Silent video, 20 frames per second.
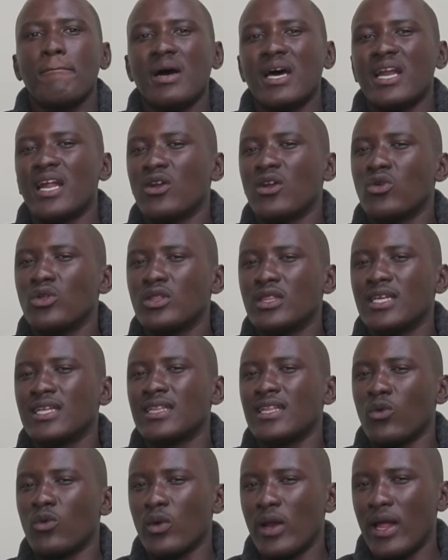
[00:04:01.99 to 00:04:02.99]
But I don't
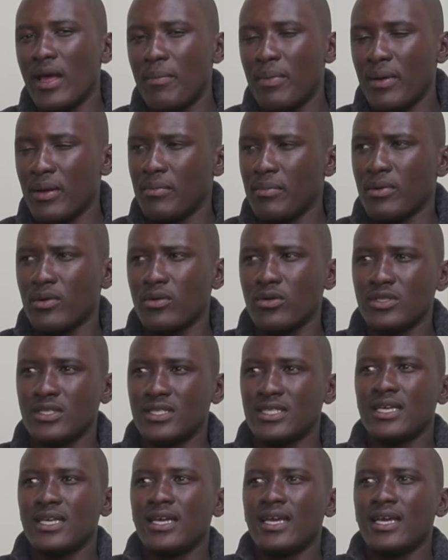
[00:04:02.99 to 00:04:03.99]
think that will happen
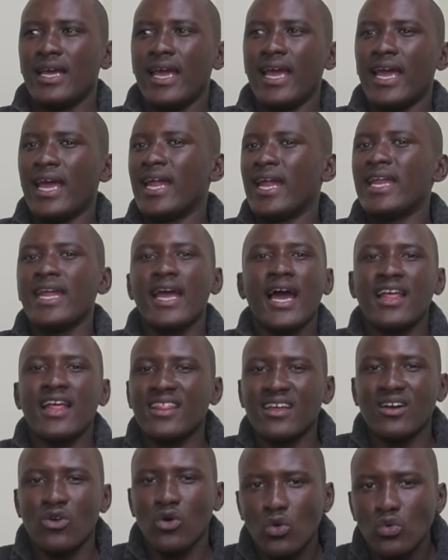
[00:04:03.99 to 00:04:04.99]
because any
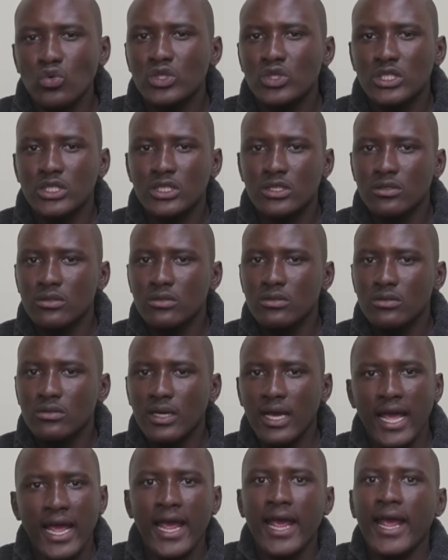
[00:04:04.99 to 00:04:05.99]
other coach,
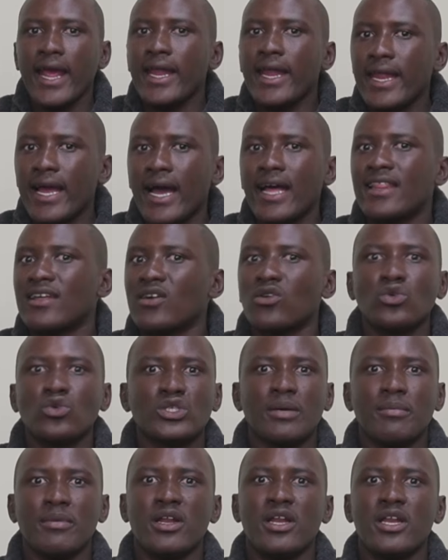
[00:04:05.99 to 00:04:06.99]
any other
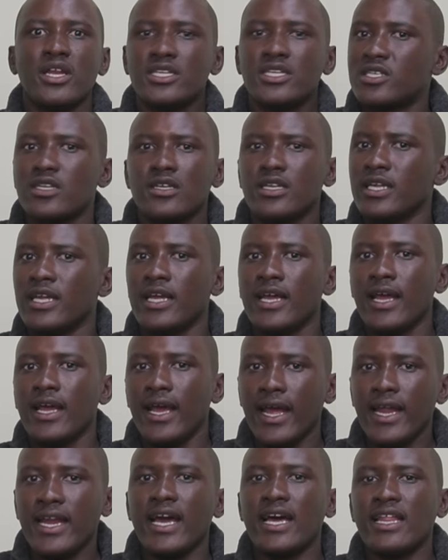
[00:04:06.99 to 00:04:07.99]
coach, I mean literally
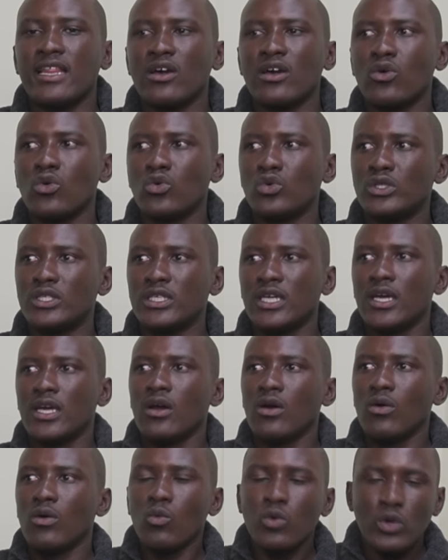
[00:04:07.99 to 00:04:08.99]
any other coach
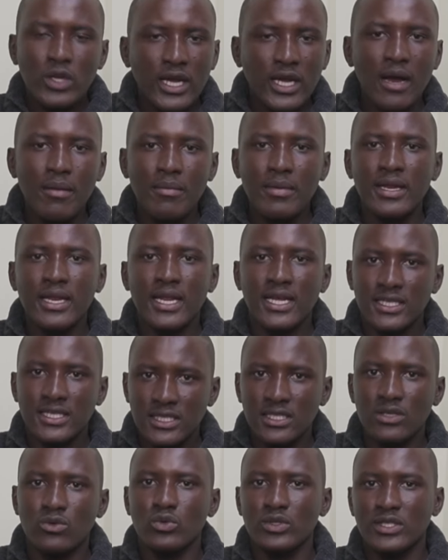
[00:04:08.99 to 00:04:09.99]
would come in
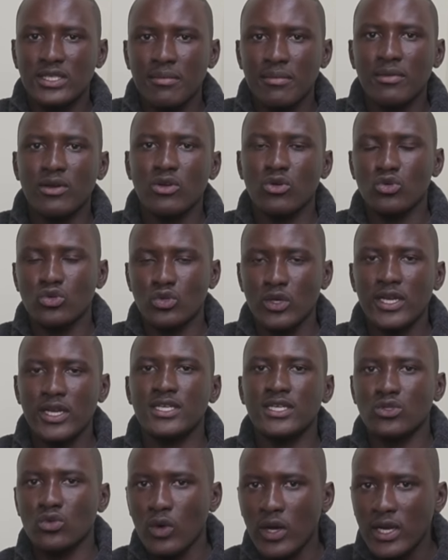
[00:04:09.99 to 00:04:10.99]
and see Samkelo
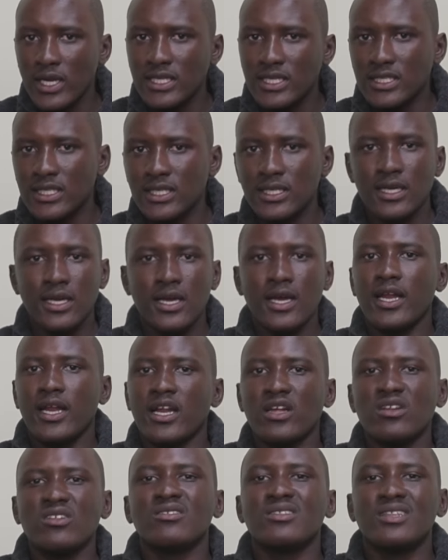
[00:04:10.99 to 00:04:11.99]
Zwane is quality,
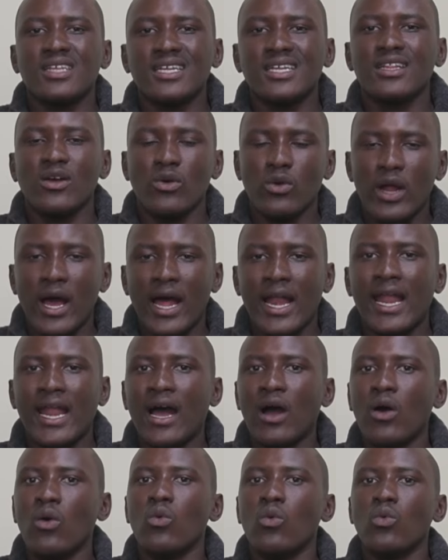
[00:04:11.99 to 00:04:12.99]
and I don't think they will
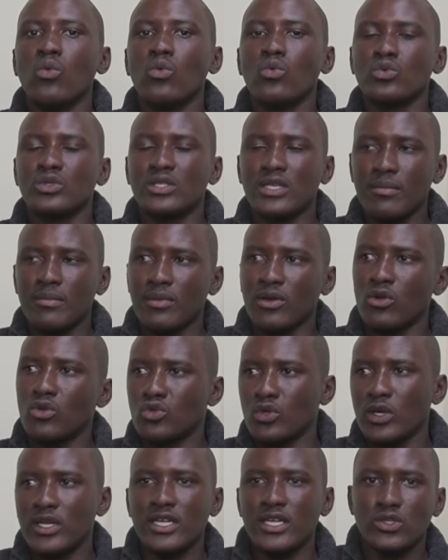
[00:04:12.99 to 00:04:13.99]
allow
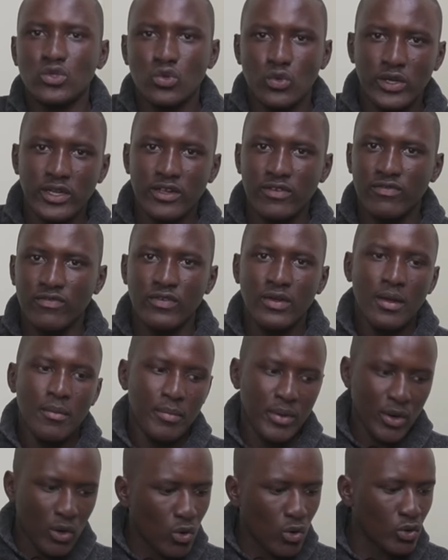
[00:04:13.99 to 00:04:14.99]
Samkelo Zwane to leave
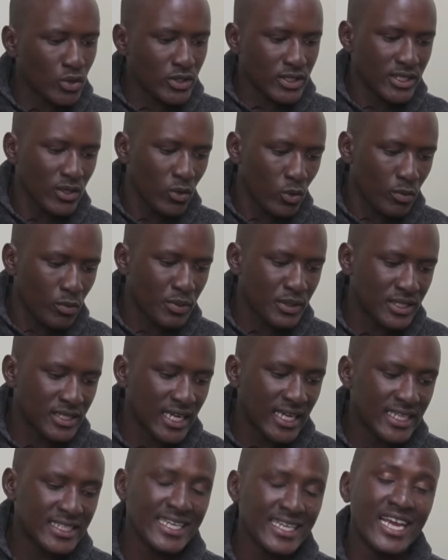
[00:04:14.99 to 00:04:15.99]
because he would be
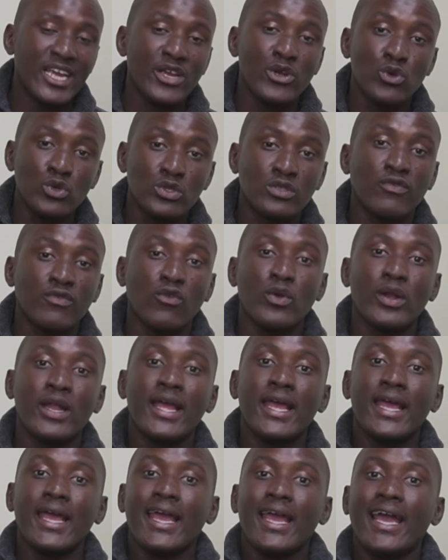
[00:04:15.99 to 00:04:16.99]
such a useful
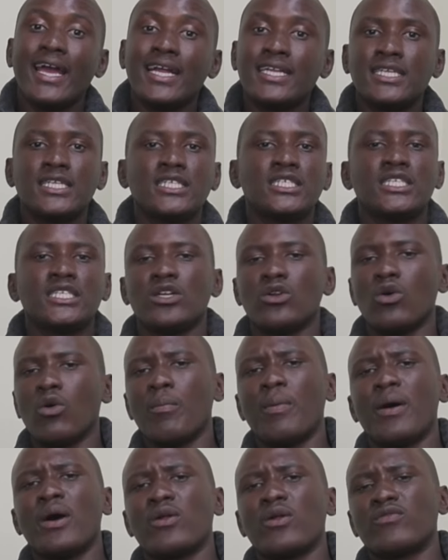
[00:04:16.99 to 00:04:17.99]
addition
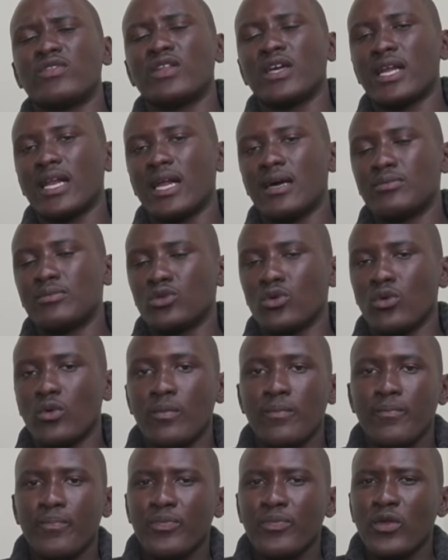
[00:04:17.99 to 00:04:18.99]
or part of the club.
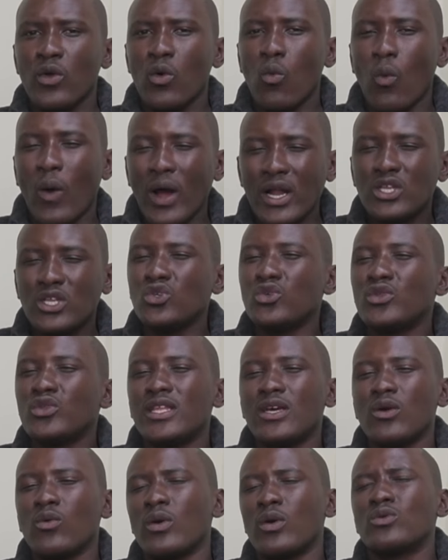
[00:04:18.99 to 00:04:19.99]
So, what do you
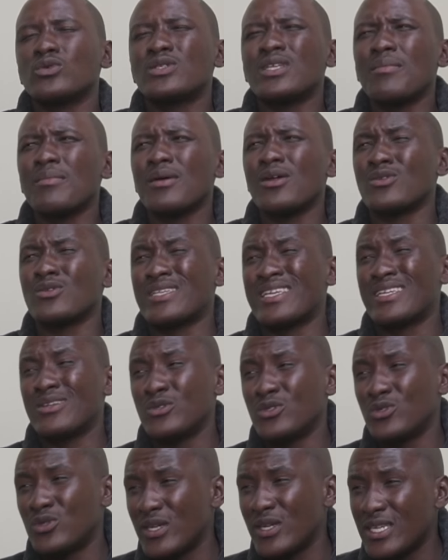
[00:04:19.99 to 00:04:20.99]
think when usamukelo
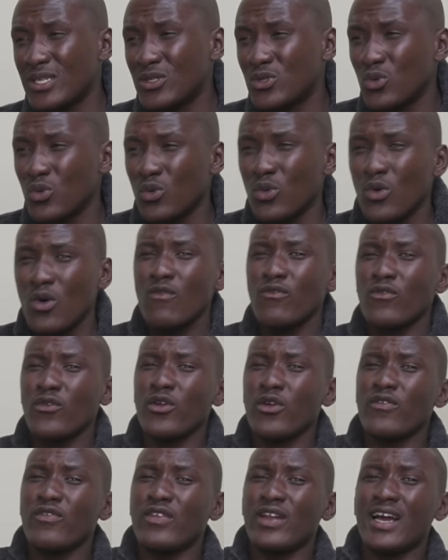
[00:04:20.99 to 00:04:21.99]
zane to
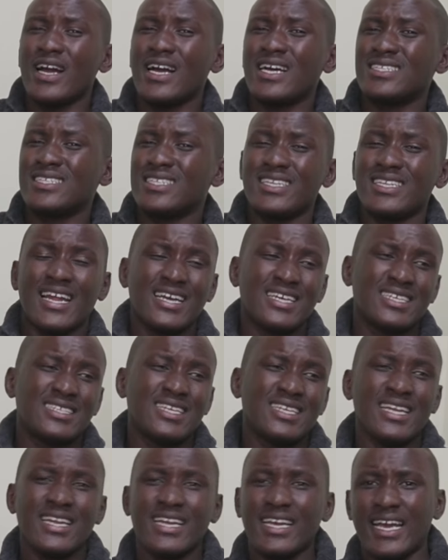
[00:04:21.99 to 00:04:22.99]
Mfundo Vilakazi is
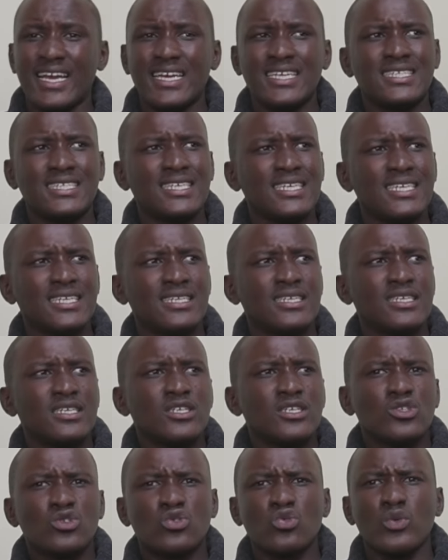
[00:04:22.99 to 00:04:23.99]
like turning
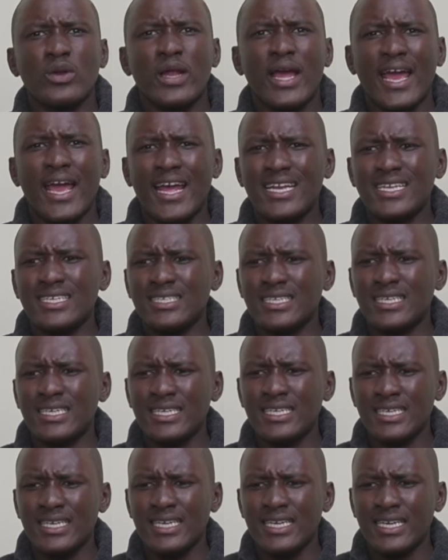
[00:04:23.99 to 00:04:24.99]
18 soon and
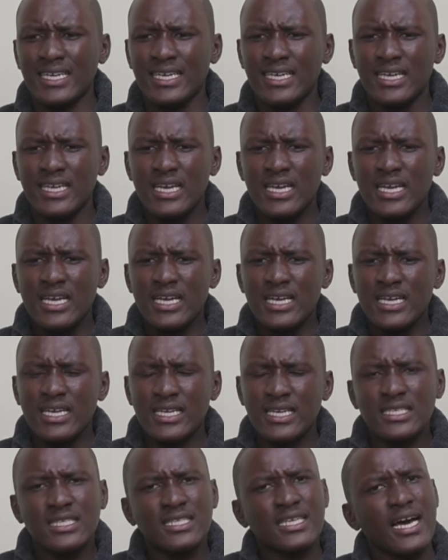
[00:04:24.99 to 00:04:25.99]
he he
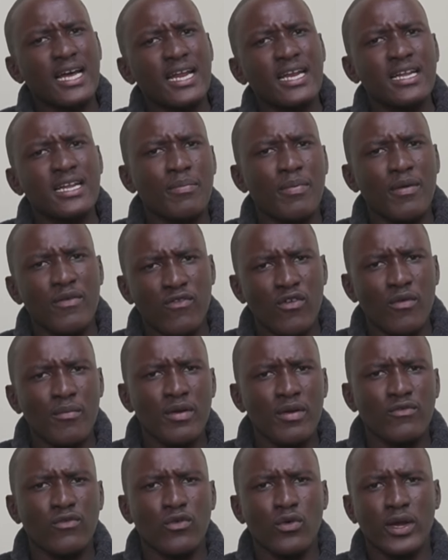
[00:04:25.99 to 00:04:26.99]
he's currently
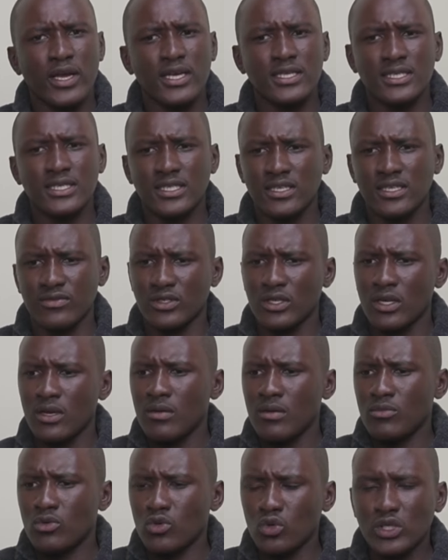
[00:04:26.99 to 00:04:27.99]
performing for Kaizer Chiefs.
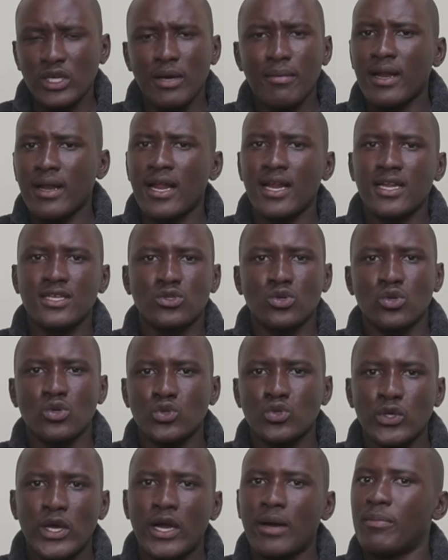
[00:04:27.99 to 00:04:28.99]
Dusha Balala is
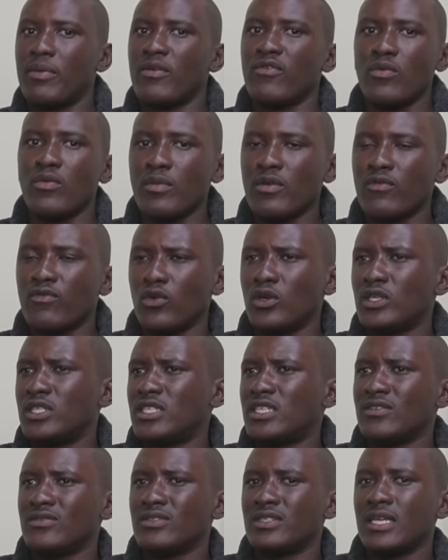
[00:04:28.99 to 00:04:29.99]
also young, performing for
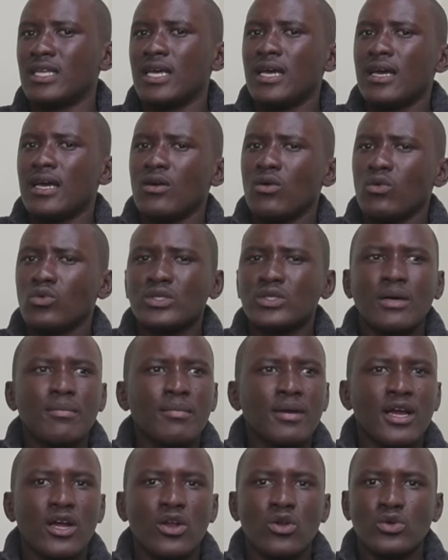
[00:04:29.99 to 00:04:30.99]
Chiefs.
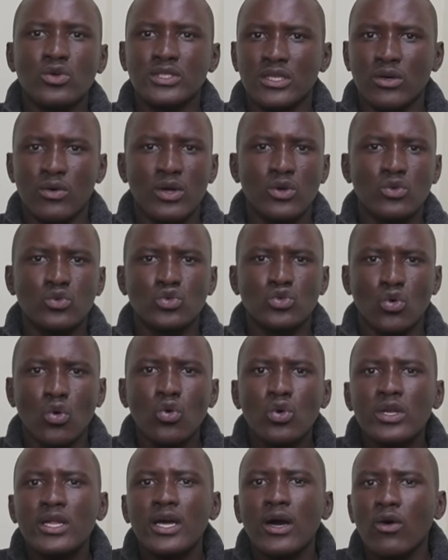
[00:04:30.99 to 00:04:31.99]
Usamukelo is the one who's
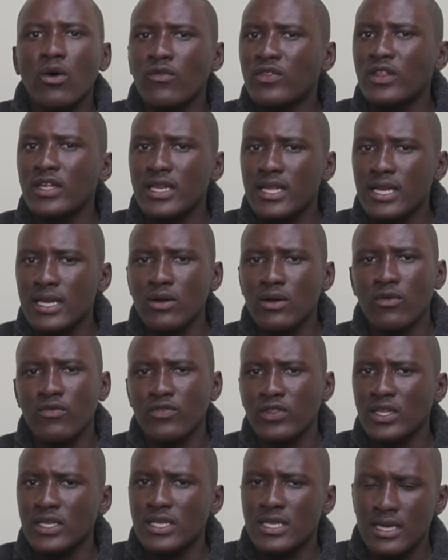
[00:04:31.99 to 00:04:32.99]
older of the three
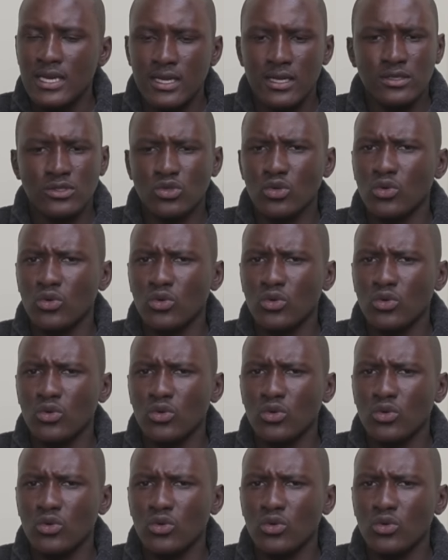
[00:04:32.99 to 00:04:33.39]
of the three.